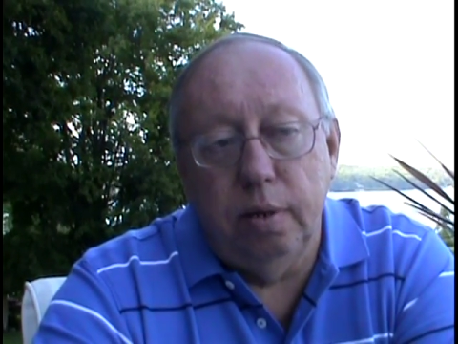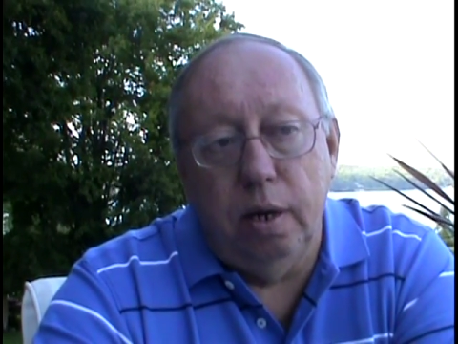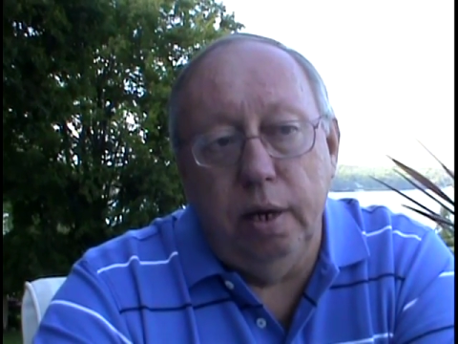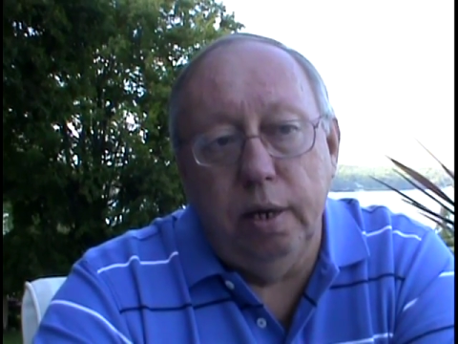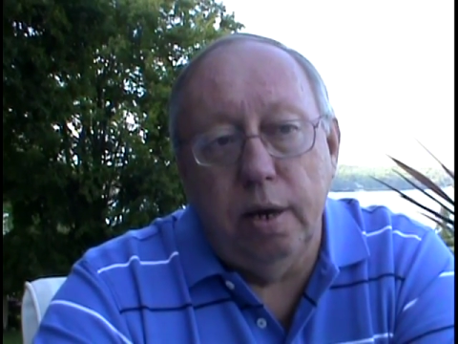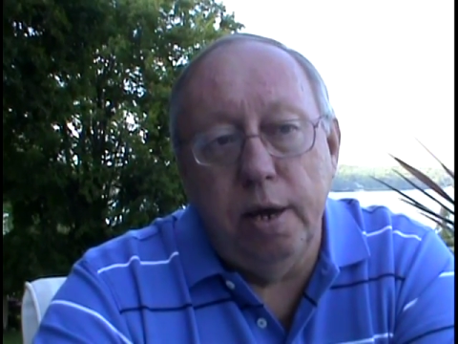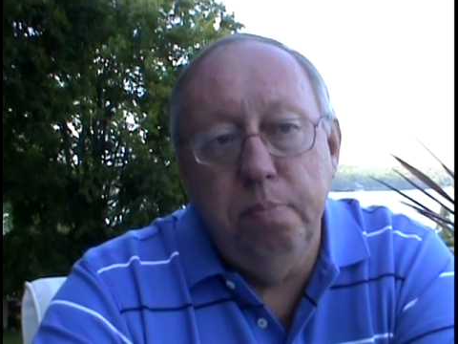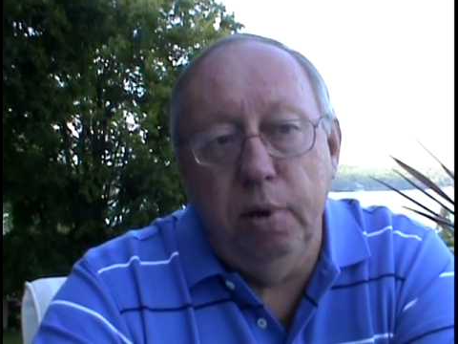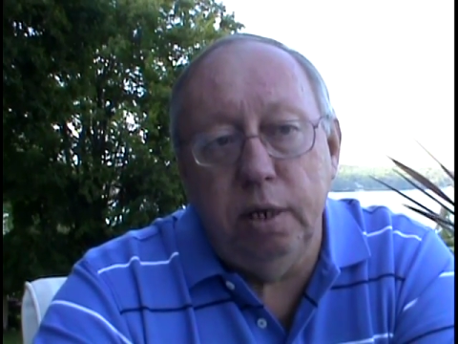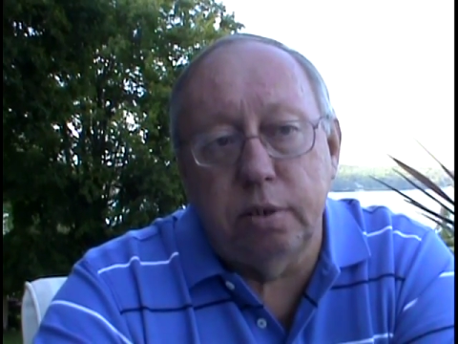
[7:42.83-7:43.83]
I
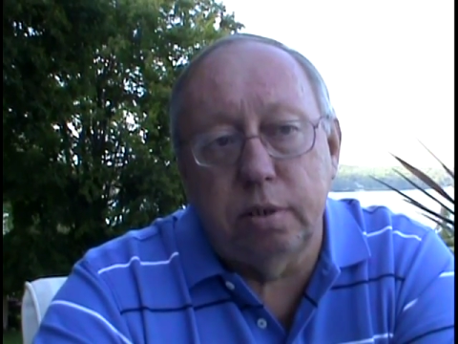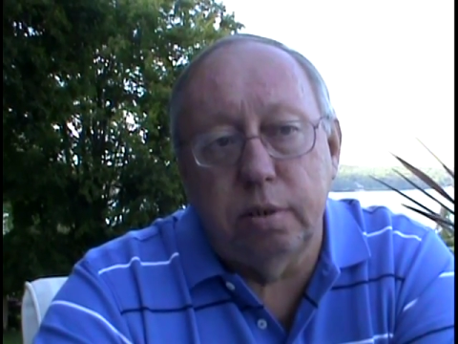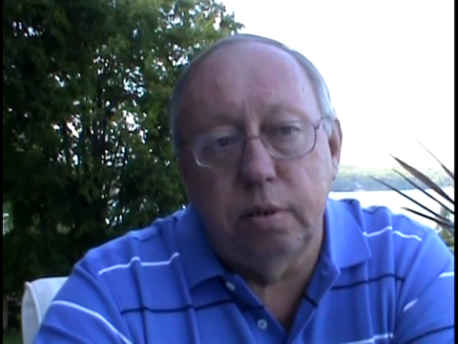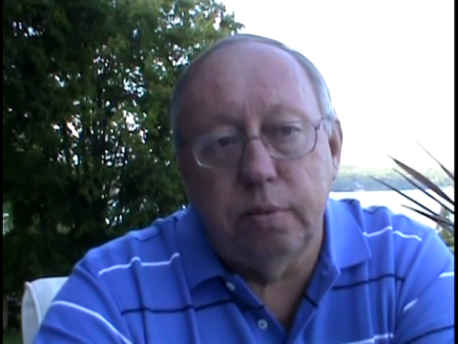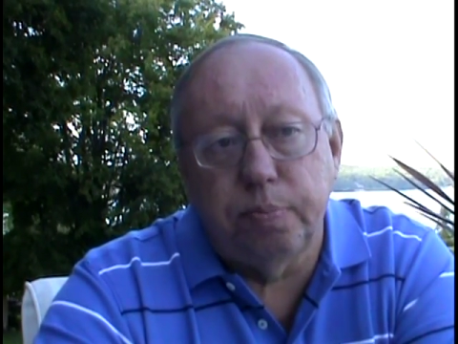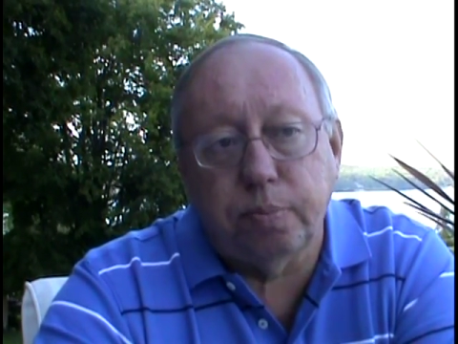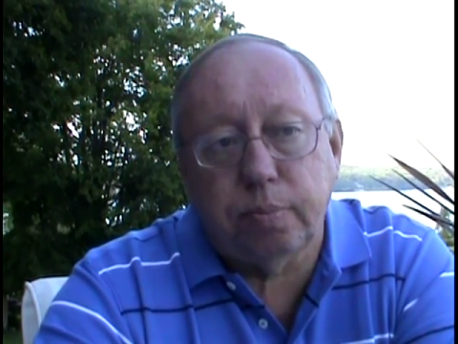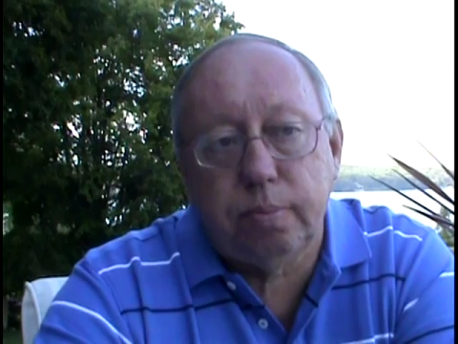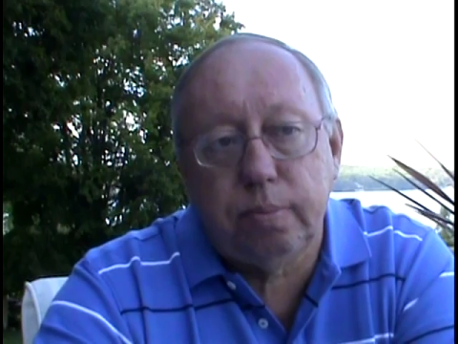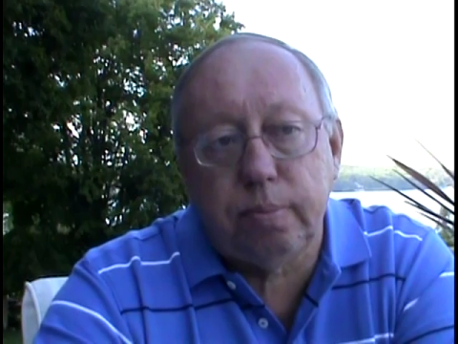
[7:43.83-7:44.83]
met
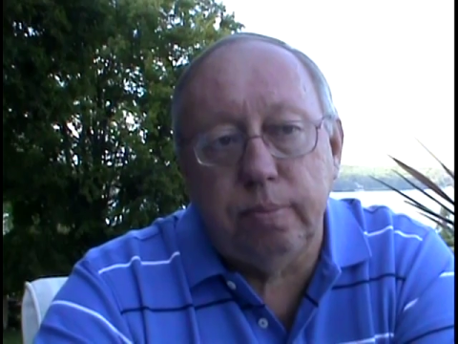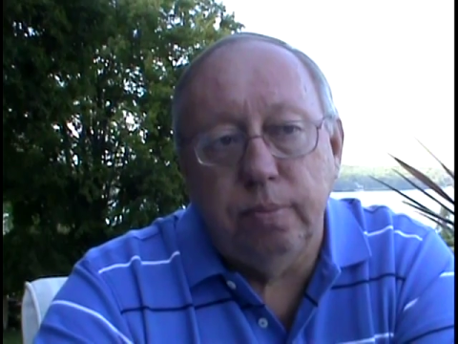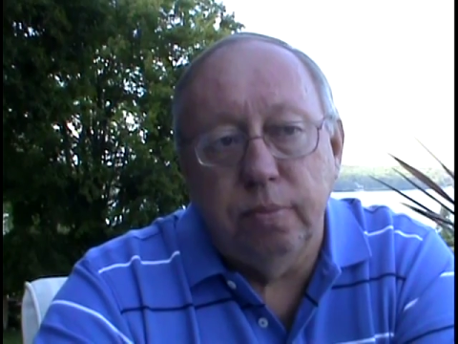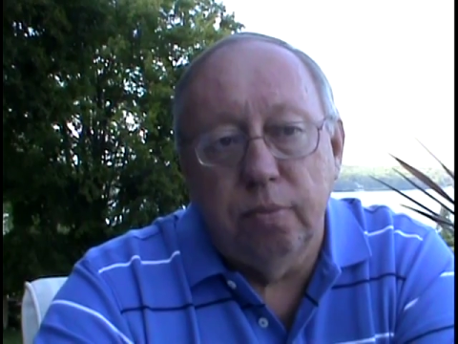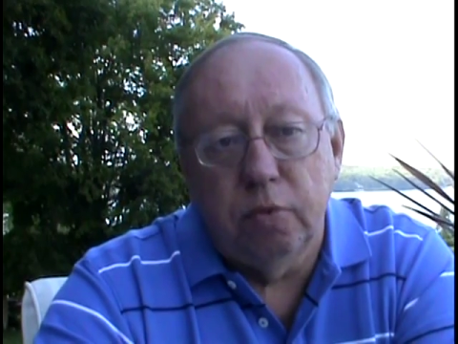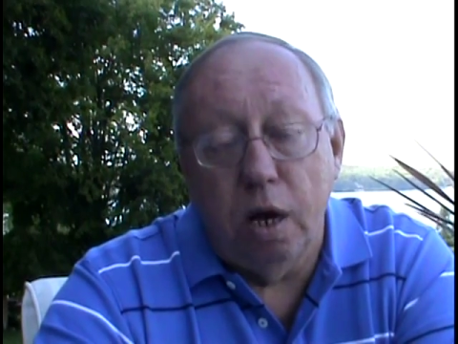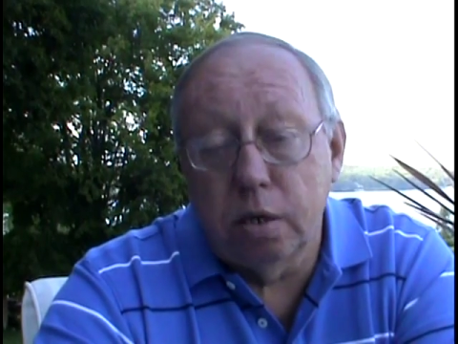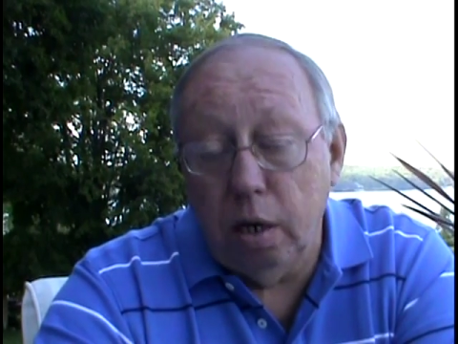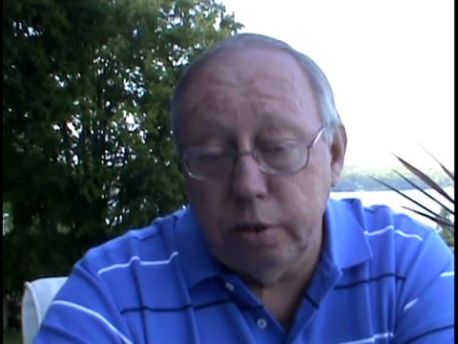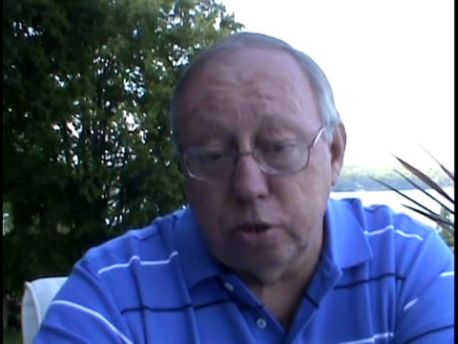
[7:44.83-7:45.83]
a
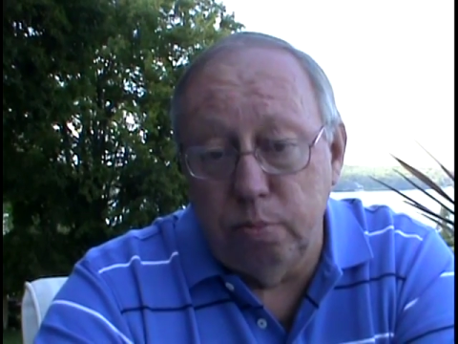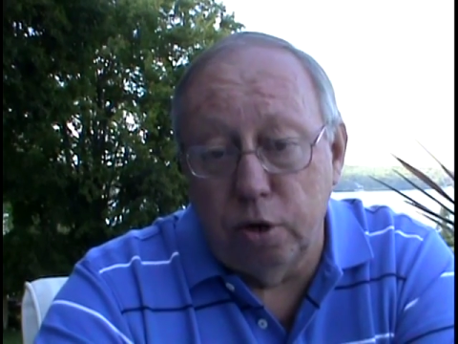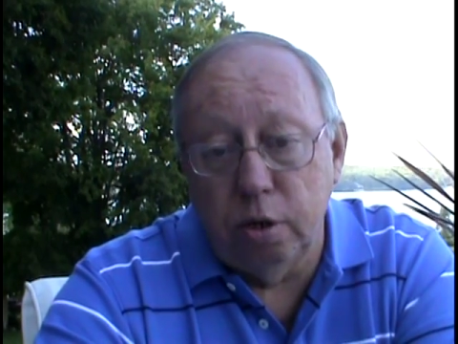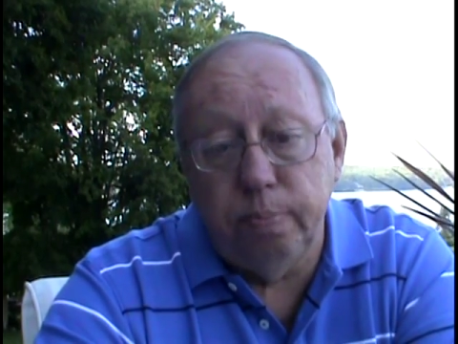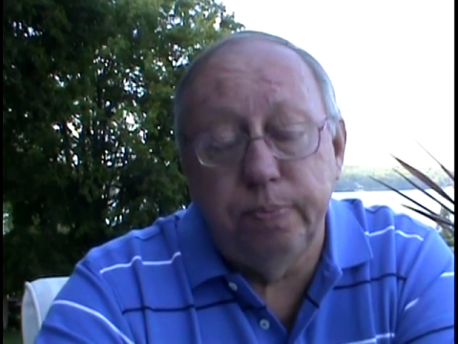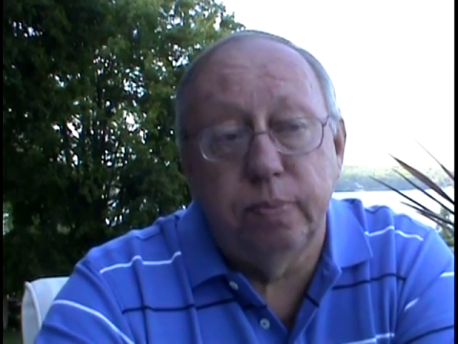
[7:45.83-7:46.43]
customer